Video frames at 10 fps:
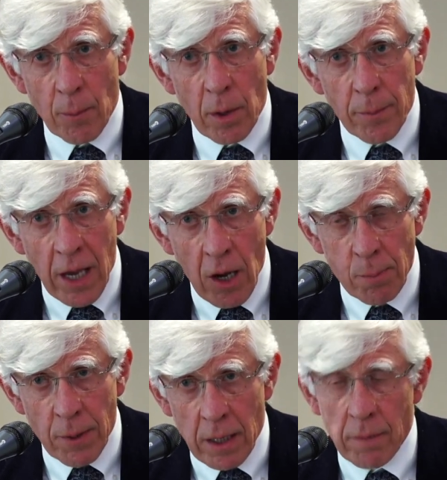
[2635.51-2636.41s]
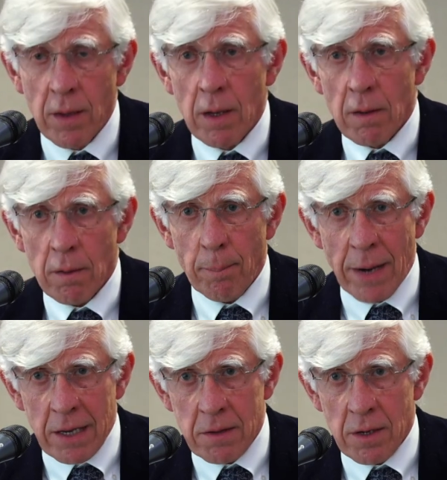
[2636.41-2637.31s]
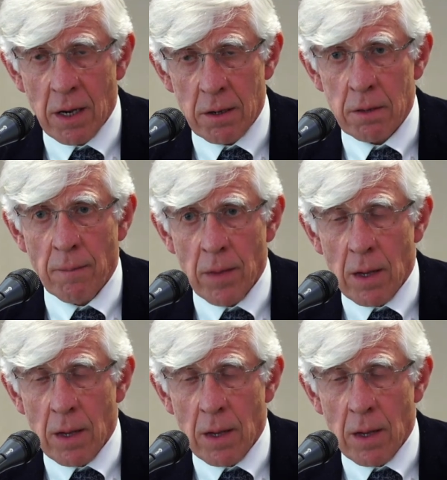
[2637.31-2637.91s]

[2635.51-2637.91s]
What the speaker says: will be hoping that Pakistan's